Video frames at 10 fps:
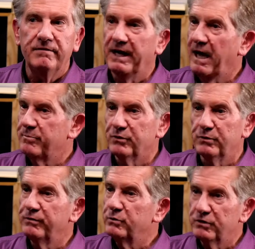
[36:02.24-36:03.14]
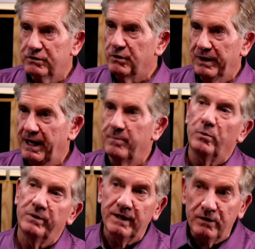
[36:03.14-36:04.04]
absolutely refuse, it's okay. But
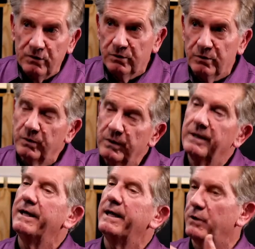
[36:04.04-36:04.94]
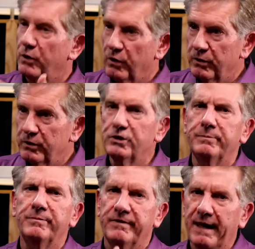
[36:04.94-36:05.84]
when they do, encourage them,
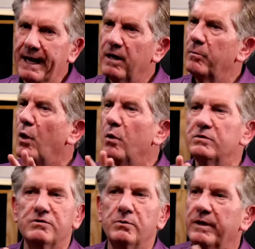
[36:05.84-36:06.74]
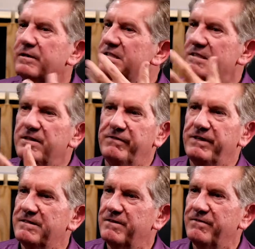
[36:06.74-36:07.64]
thank them. Oh, it's so great to see you
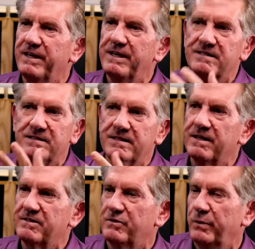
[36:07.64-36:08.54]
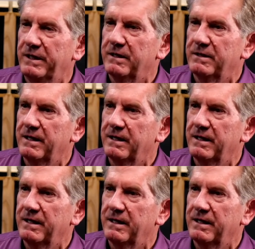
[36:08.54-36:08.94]
face to face. It's nice that we could connect.